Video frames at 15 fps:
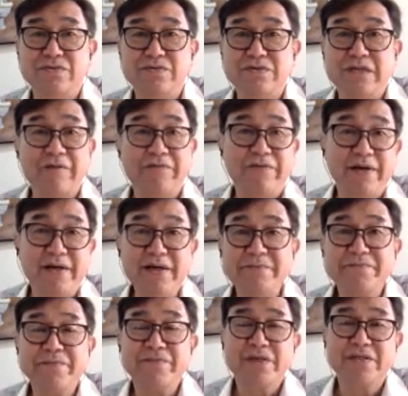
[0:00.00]
suffer.
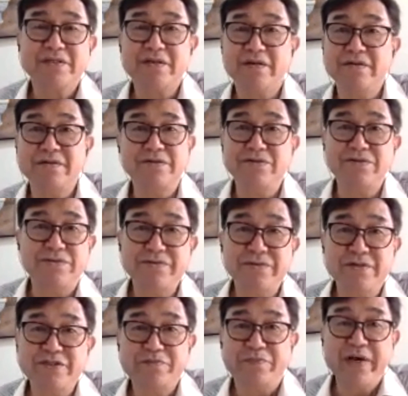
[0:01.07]
So you
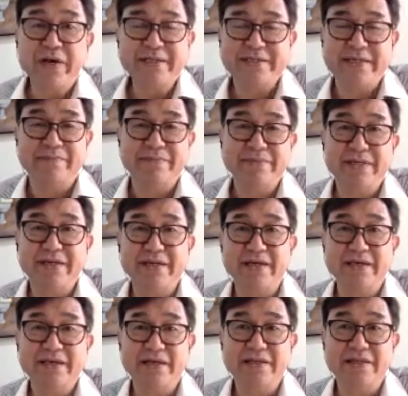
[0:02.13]
spray something,
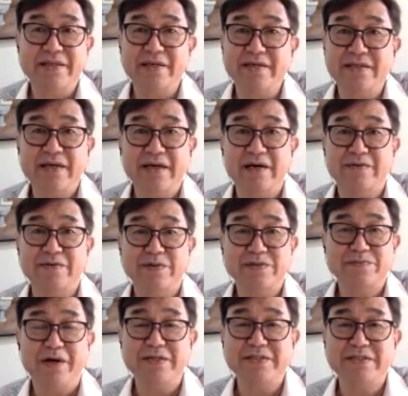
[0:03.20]
and they are our
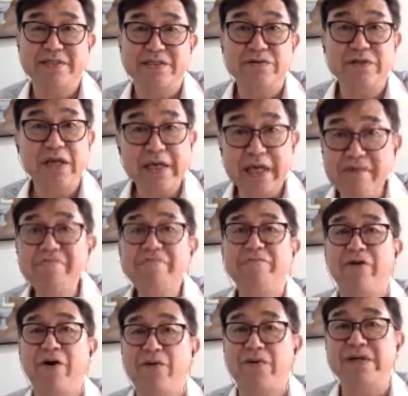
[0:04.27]
sponsors. So they came
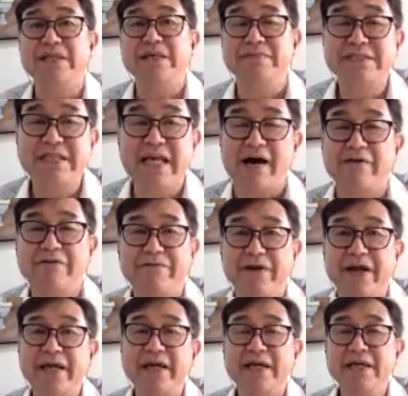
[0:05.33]
forward themselves,
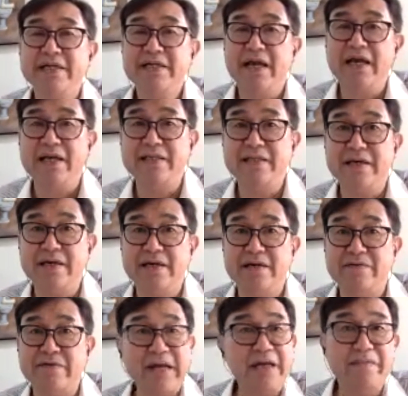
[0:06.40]
right? And
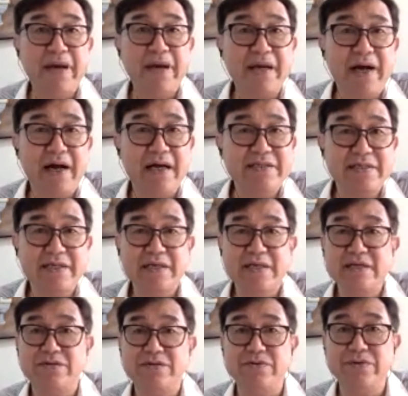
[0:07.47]
Reckitt
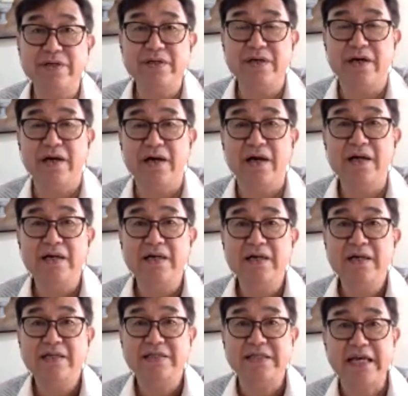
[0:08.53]
Benckiser doing
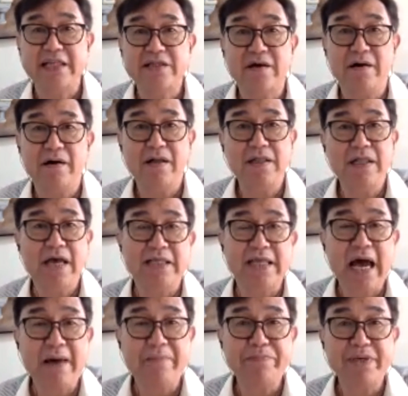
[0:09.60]
Dettol
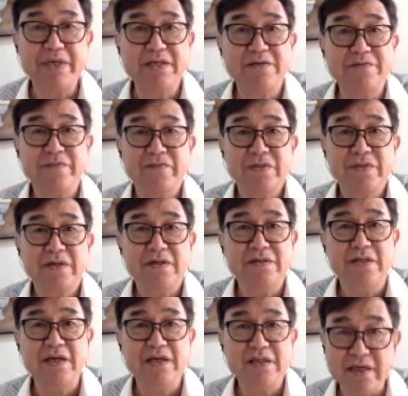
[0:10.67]
and Harpic,
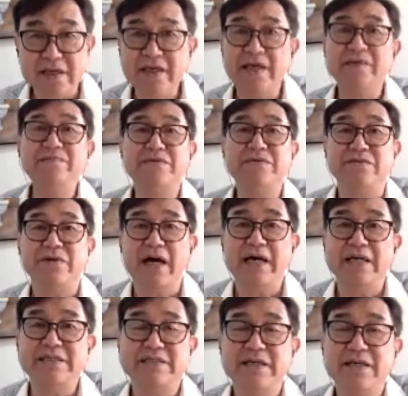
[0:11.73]
they came to
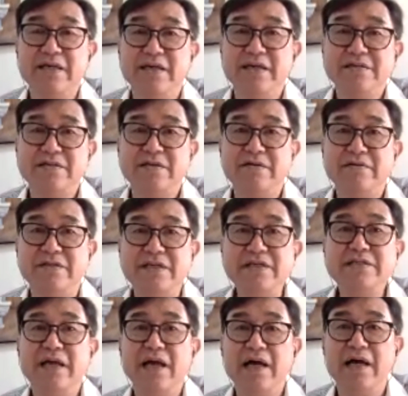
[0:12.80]
us. So
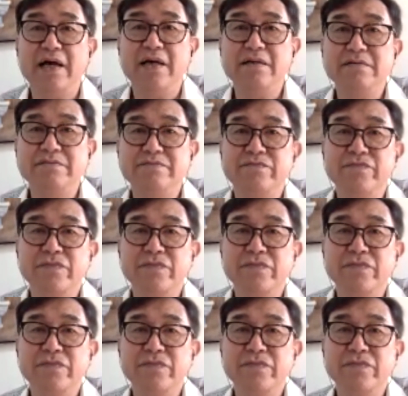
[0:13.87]
these are